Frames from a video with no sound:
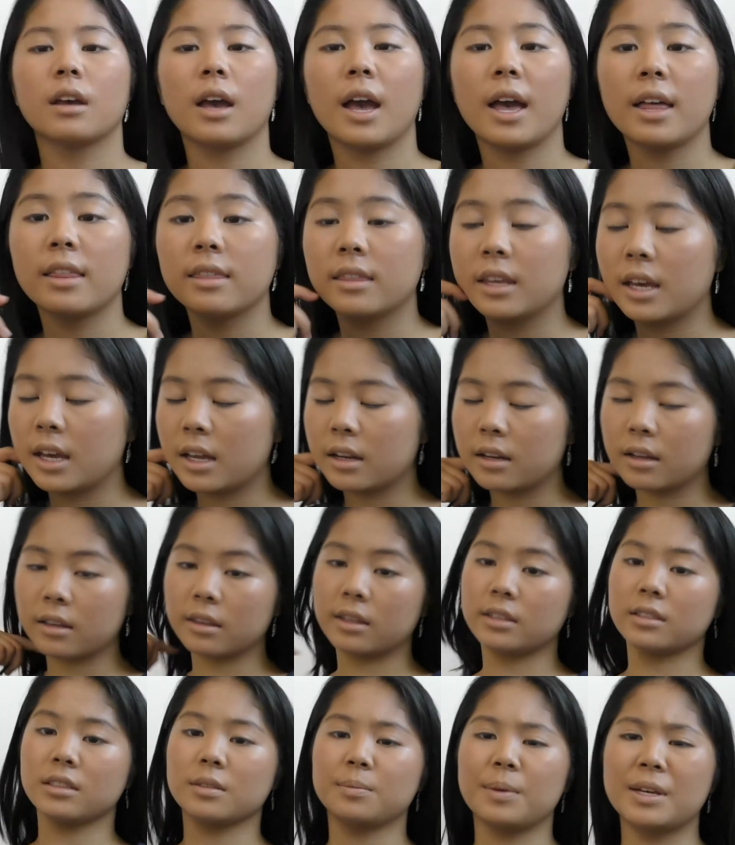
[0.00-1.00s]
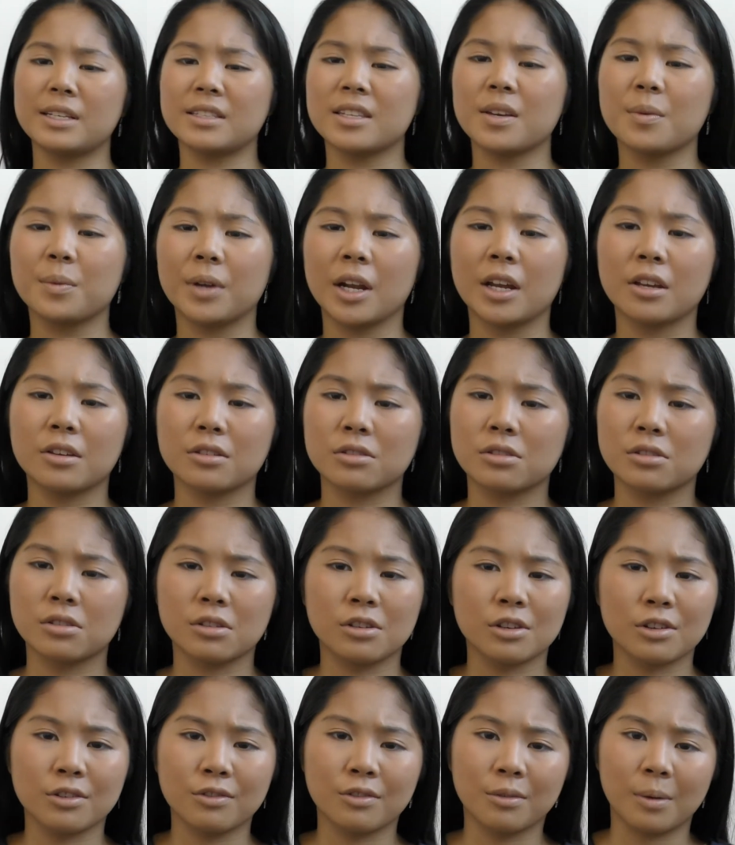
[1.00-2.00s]
And then this is basically what I used to
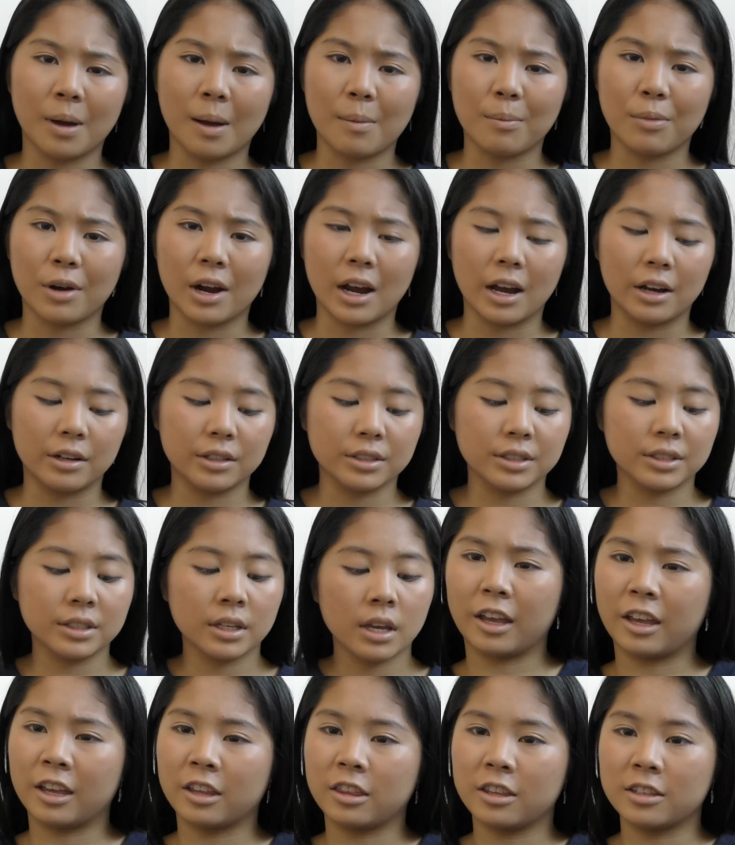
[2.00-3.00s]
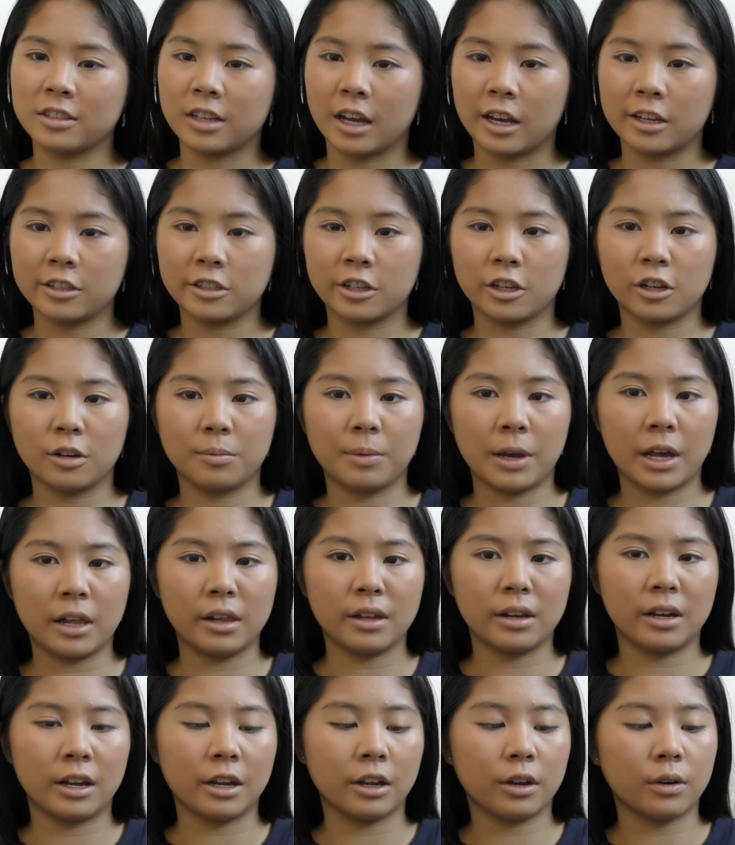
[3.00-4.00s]
do for my brows. I get this eyeshadow
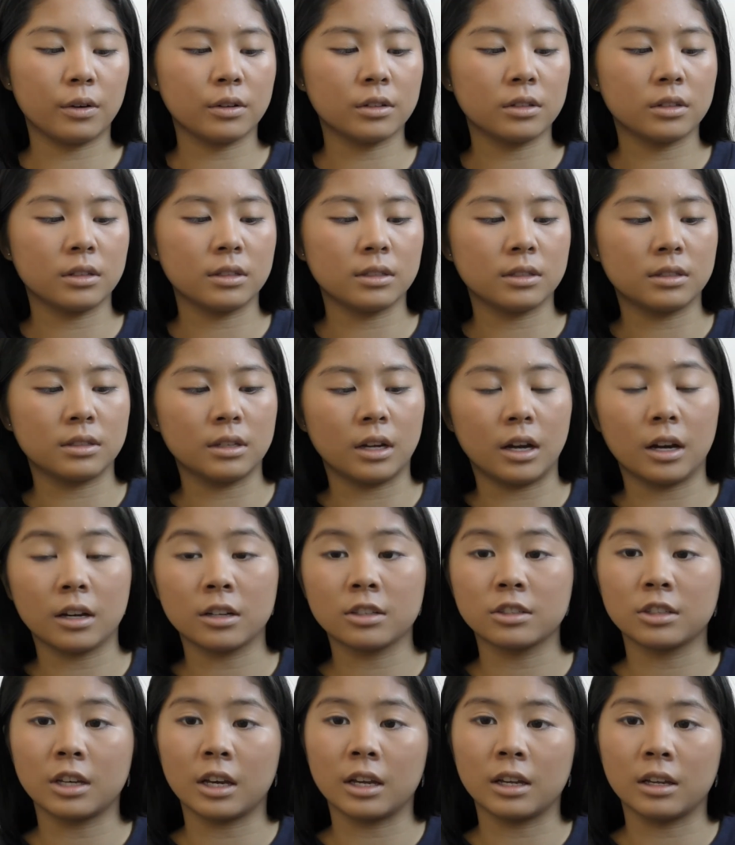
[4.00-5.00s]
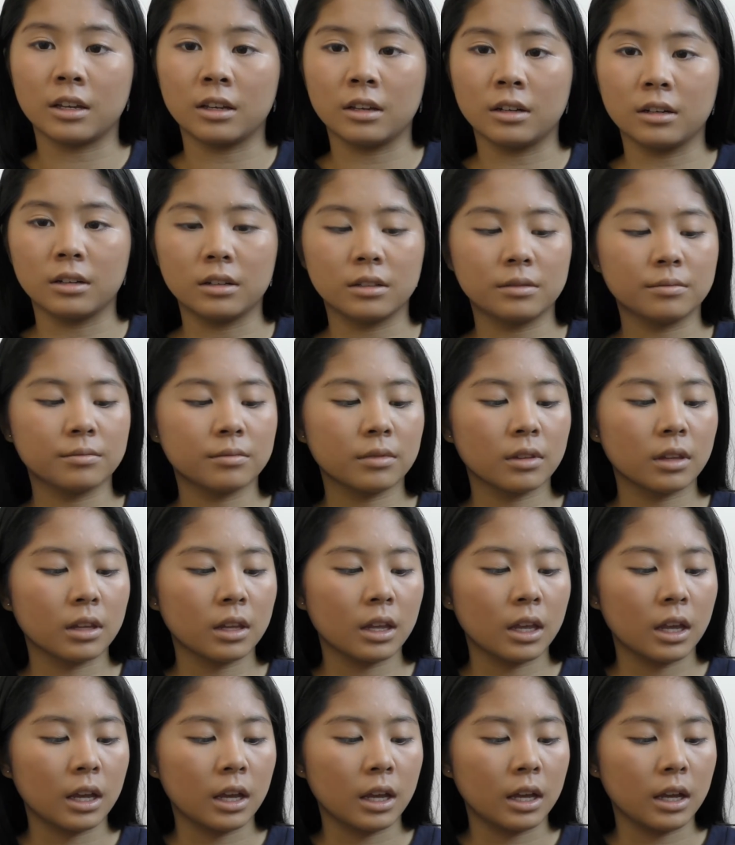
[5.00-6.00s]
palette and I go into this dark shade here
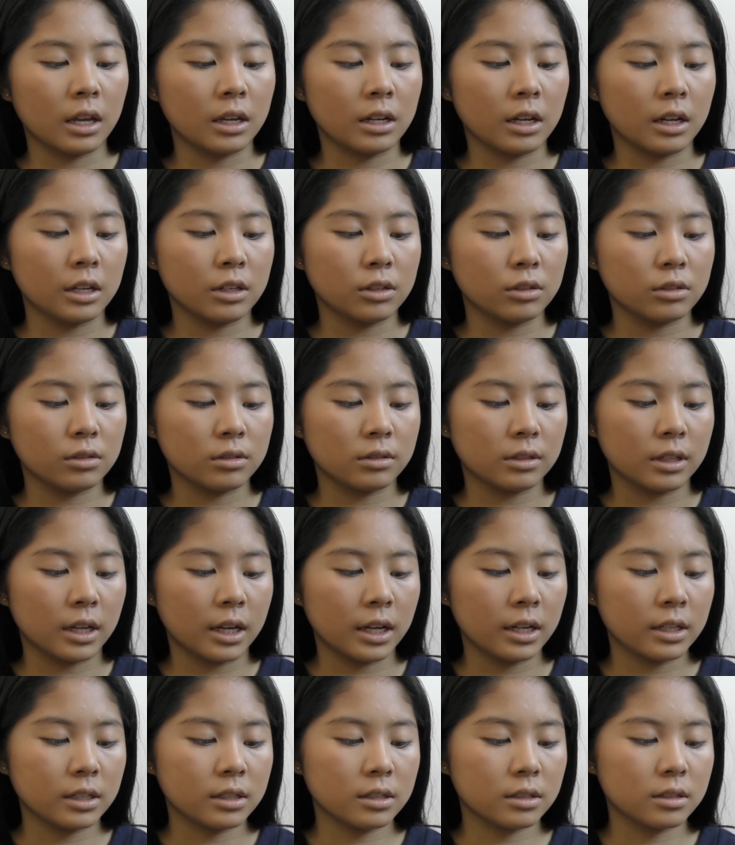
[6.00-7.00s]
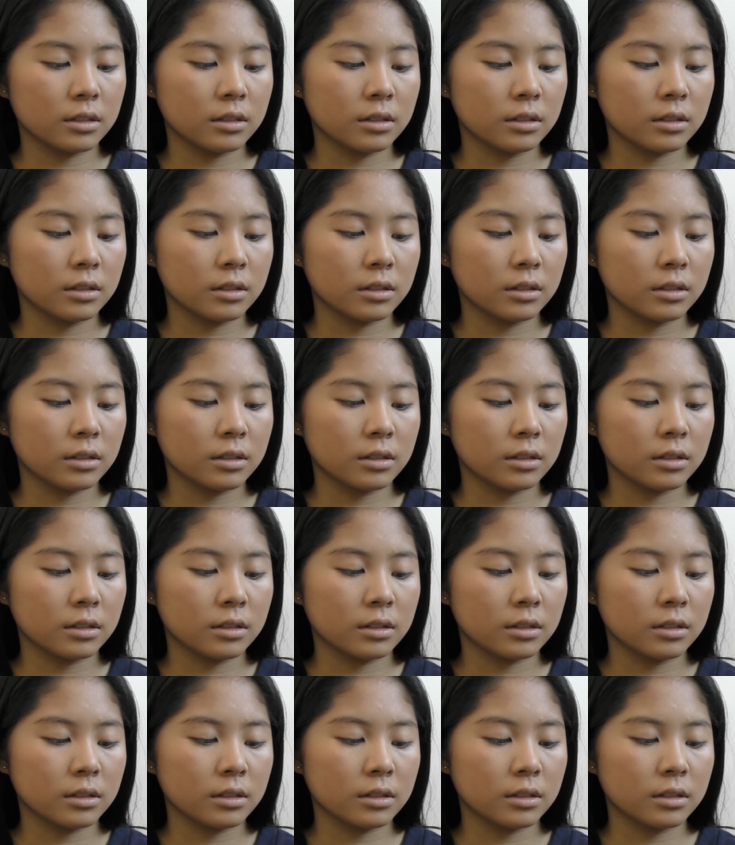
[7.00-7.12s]
and I use that